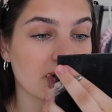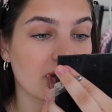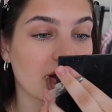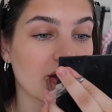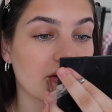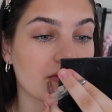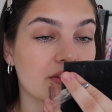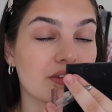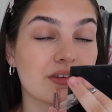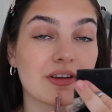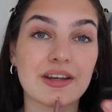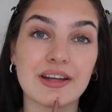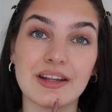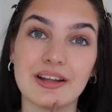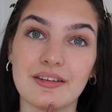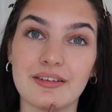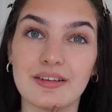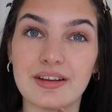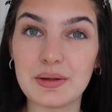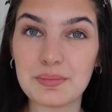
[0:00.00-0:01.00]
I have skinny
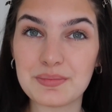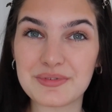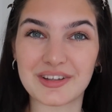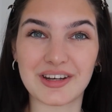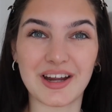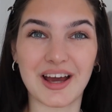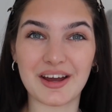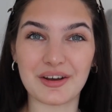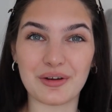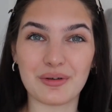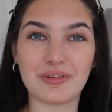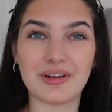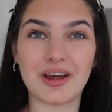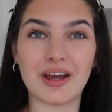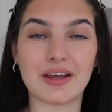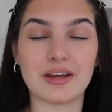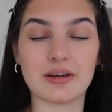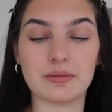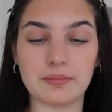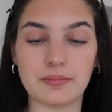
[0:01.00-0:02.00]
little lips and I don't
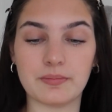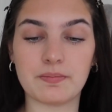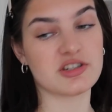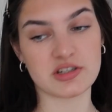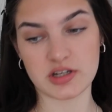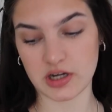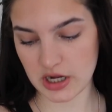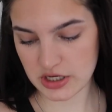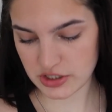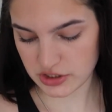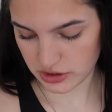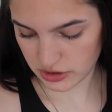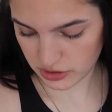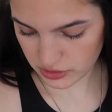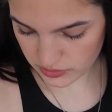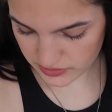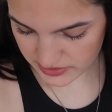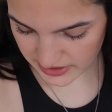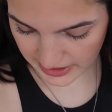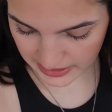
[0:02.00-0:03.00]
like them. I just like to
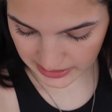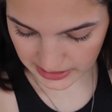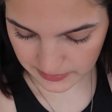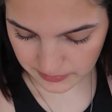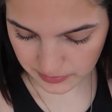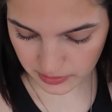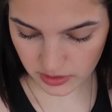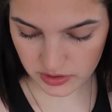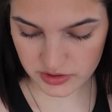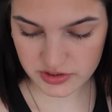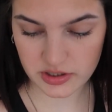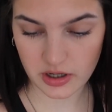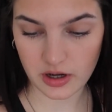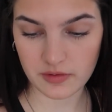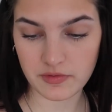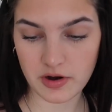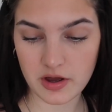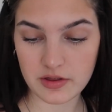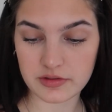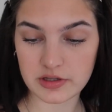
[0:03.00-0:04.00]
use a lip gloss. So
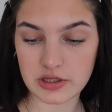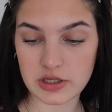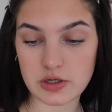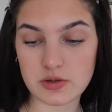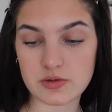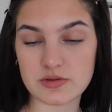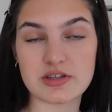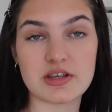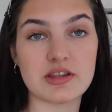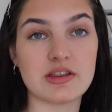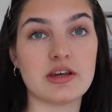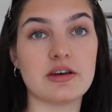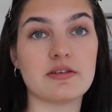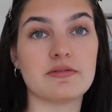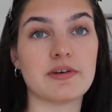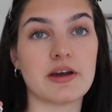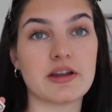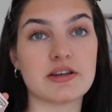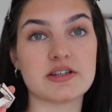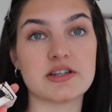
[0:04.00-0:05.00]
I'd rather use the
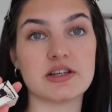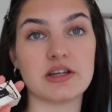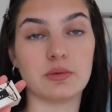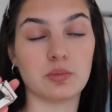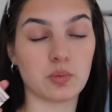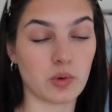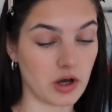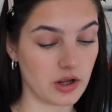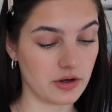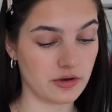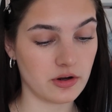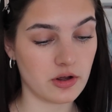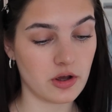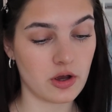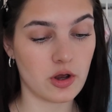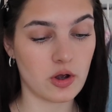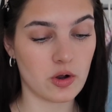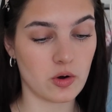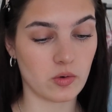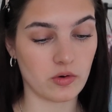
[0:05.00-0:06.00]
Fenty one,
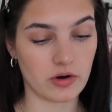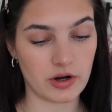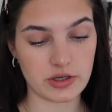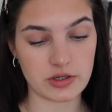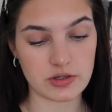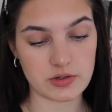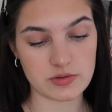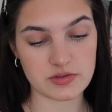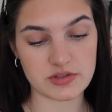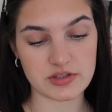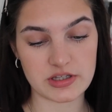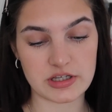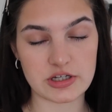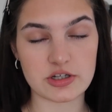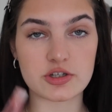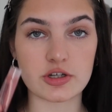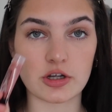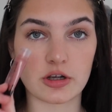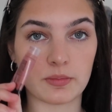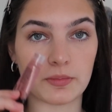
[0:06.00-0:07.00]
or I use the
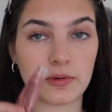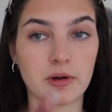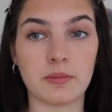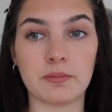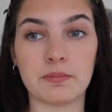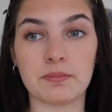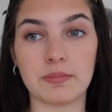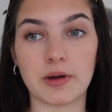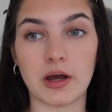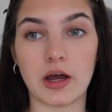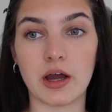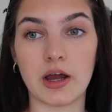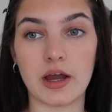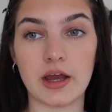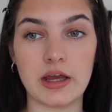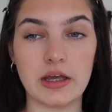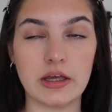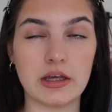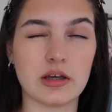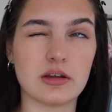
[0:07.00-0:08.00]
Sugar Bomb
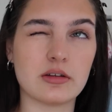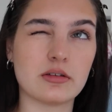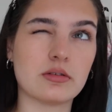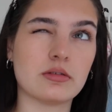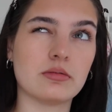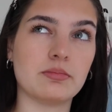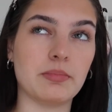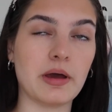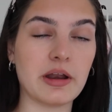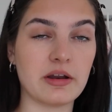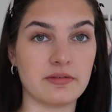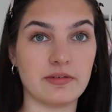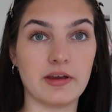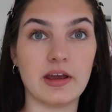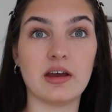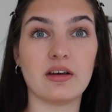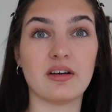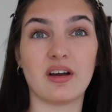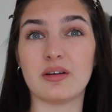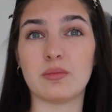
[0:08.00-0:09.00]
by
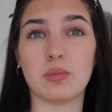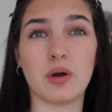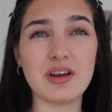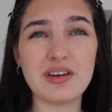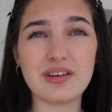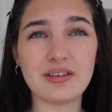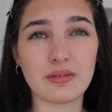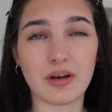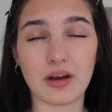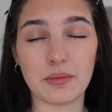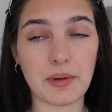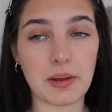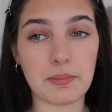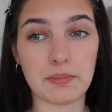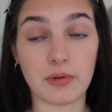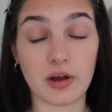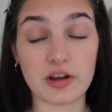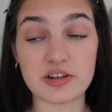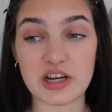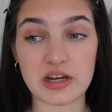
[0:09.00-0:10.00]
Benefit. I've been
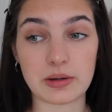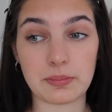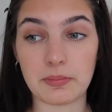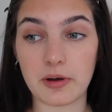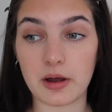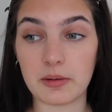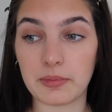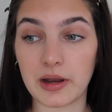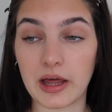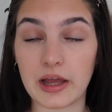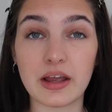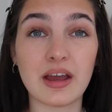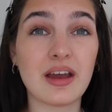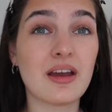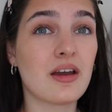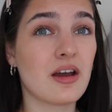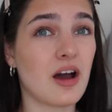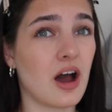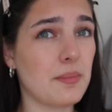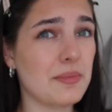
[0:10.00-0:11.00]
having
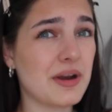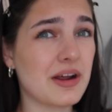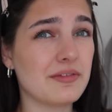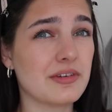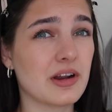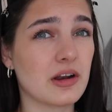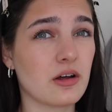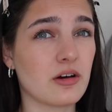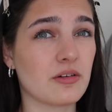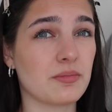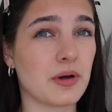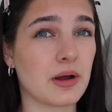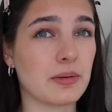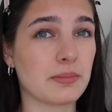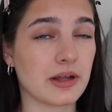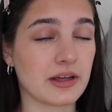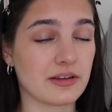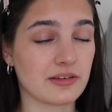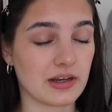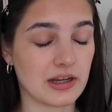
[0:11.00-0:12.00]
a lot of mind
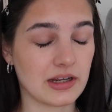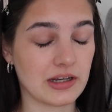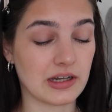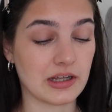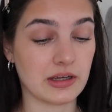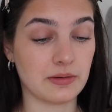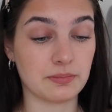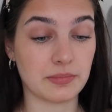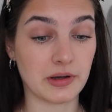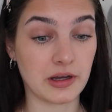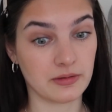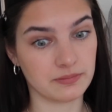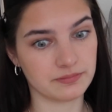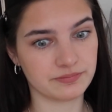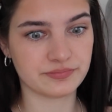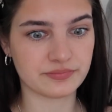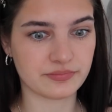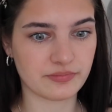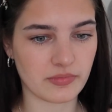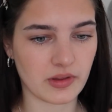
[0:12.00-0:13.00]
blanks lately, but
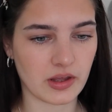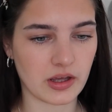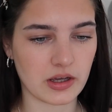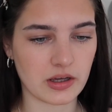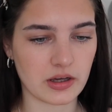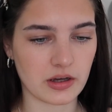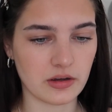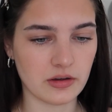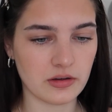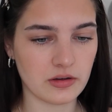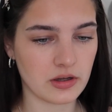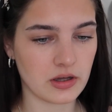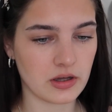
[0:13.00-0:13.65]
hey ho.